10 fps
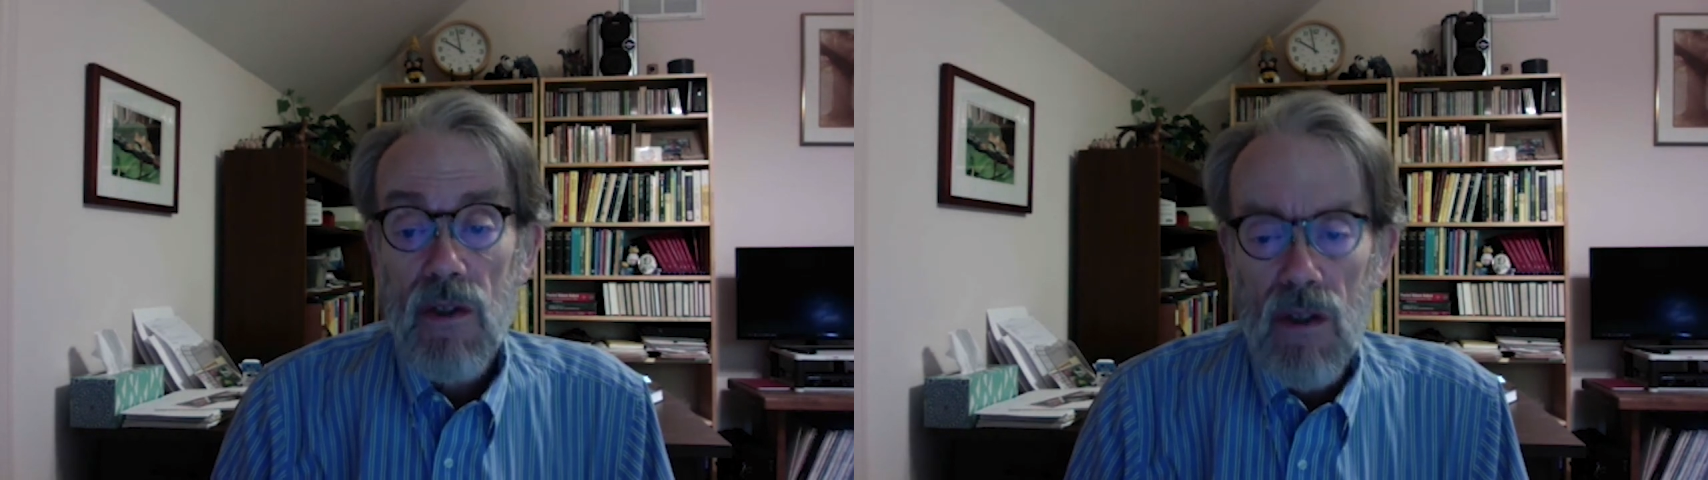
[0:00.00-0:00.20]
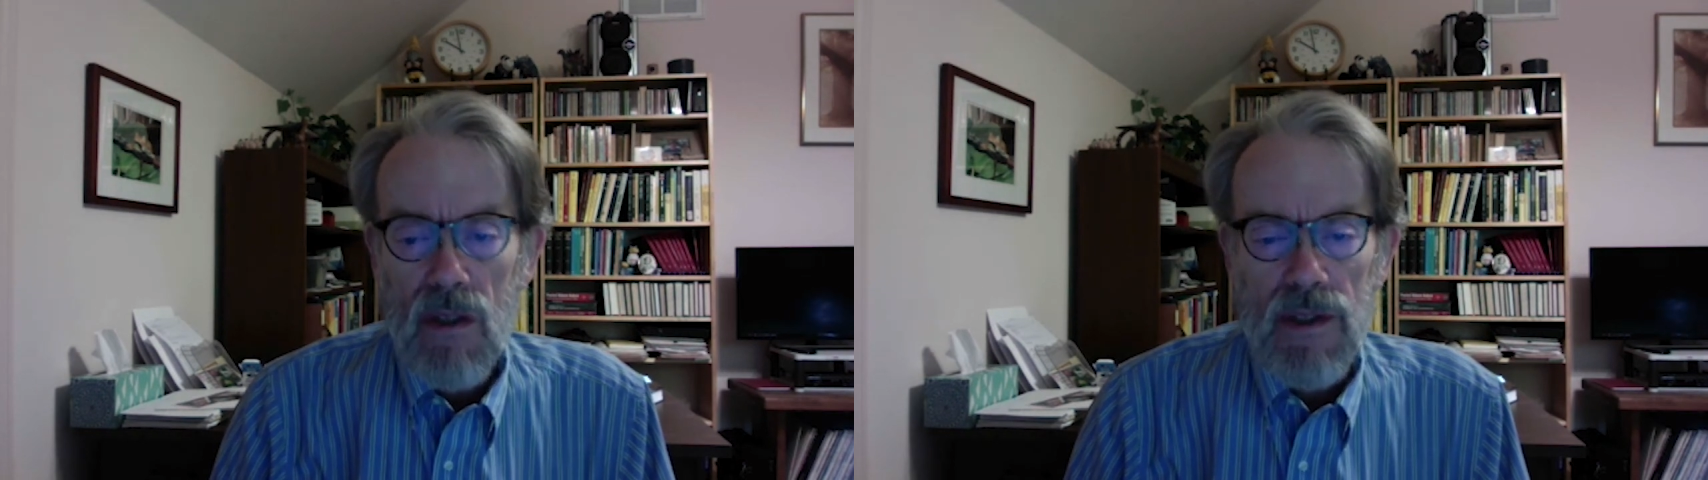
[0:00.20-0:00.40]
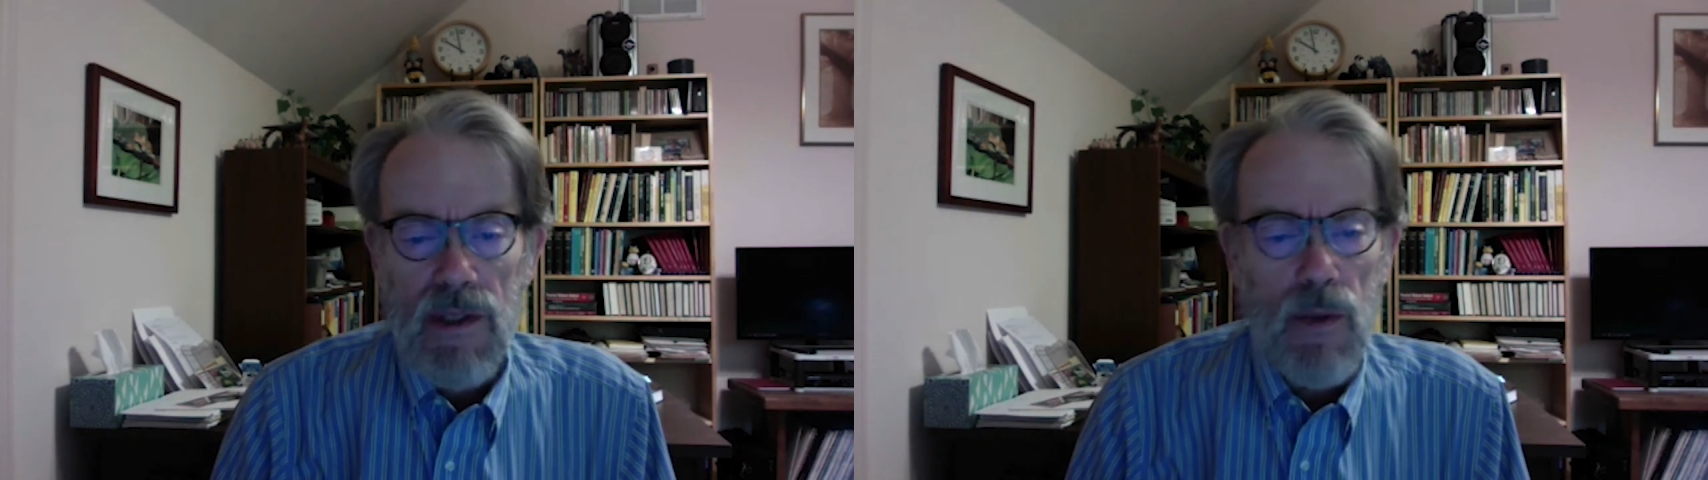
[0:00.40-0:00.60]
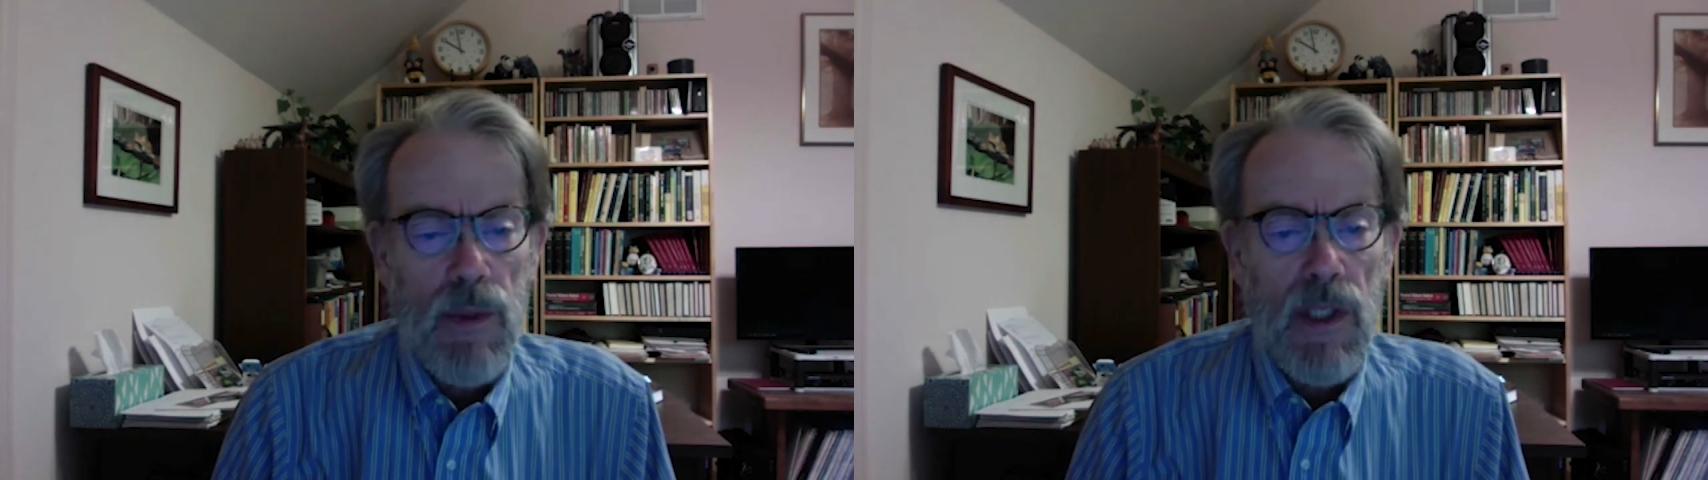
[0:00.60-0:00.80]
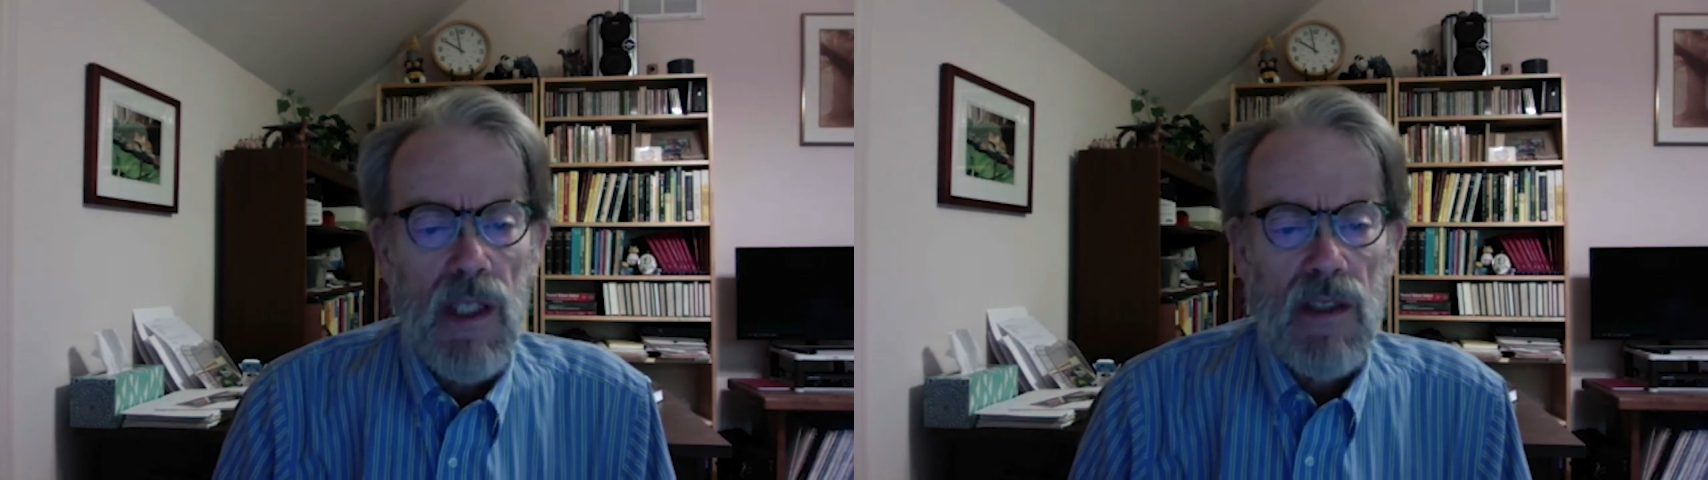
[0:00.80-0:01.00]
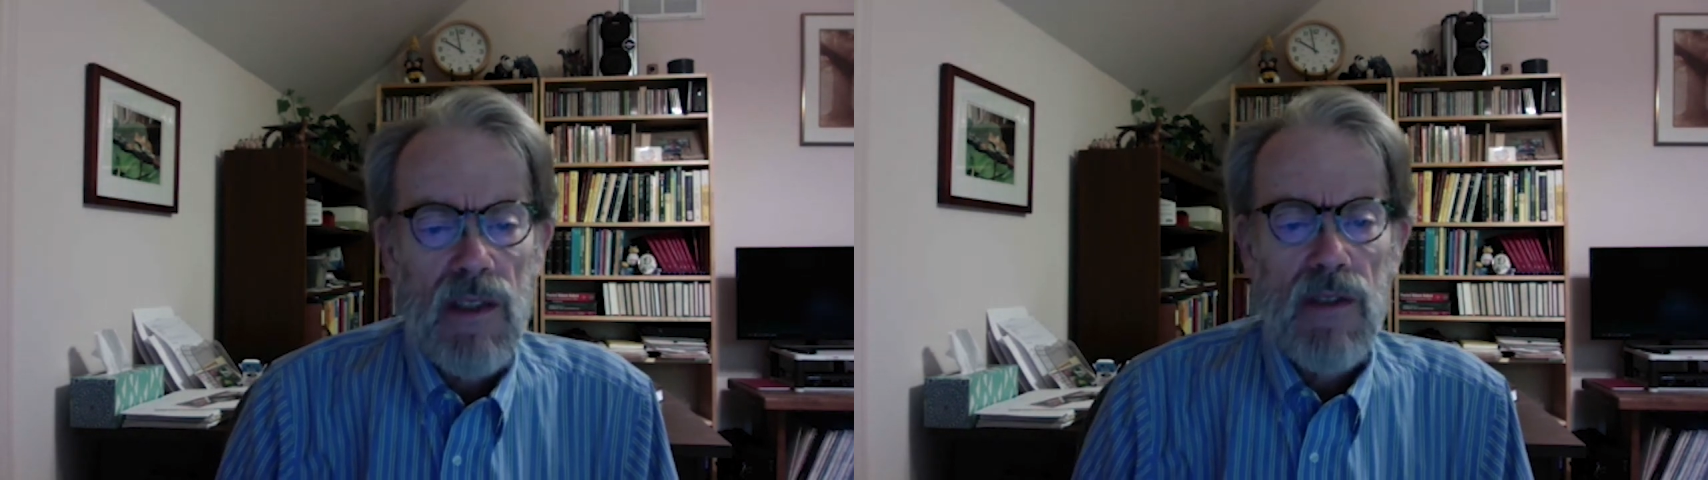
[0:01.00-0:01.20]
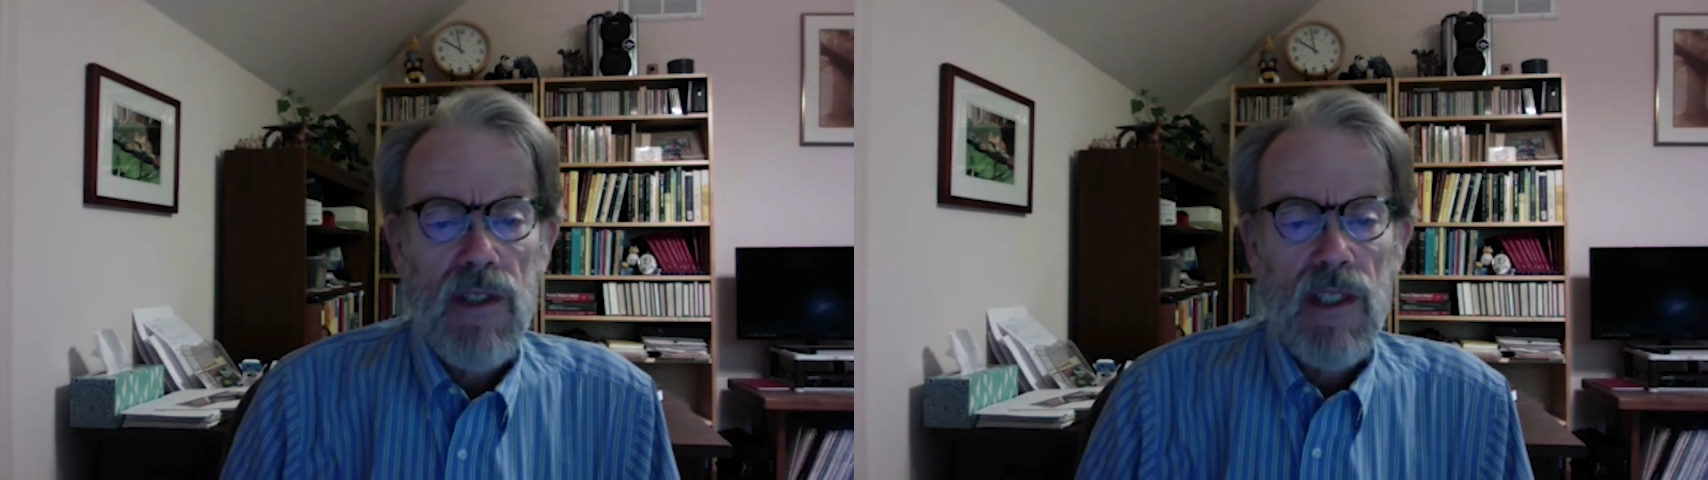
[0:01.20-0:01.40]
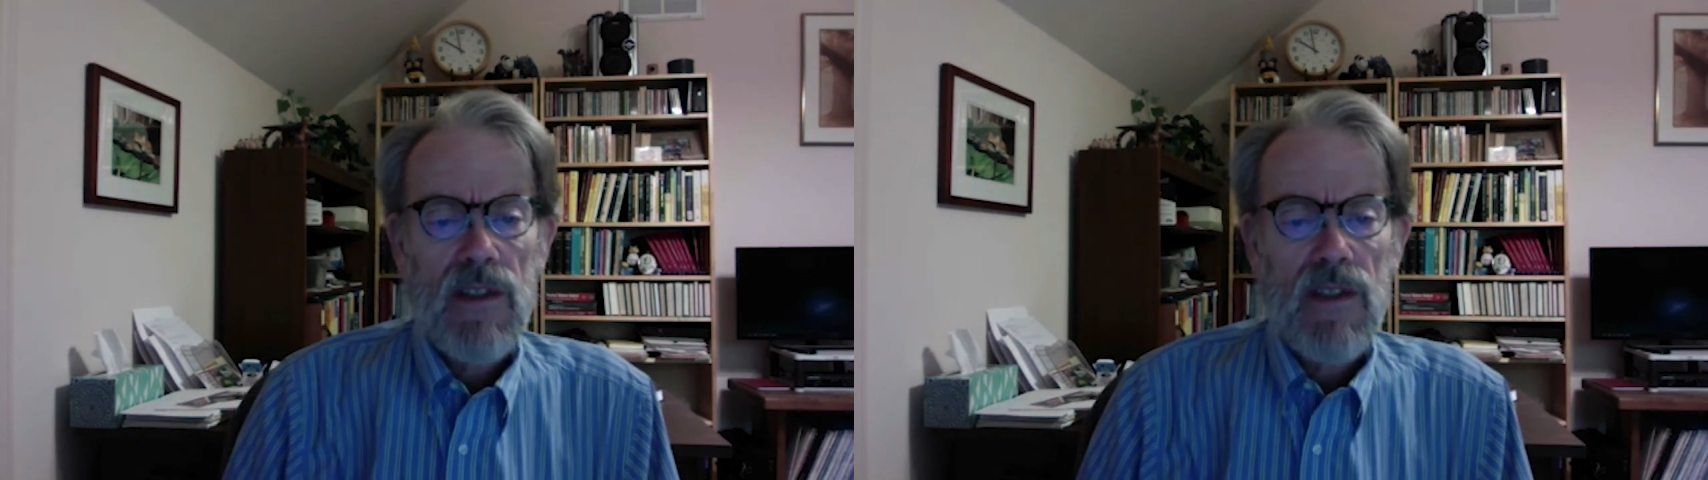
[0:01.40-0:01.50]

also be a serious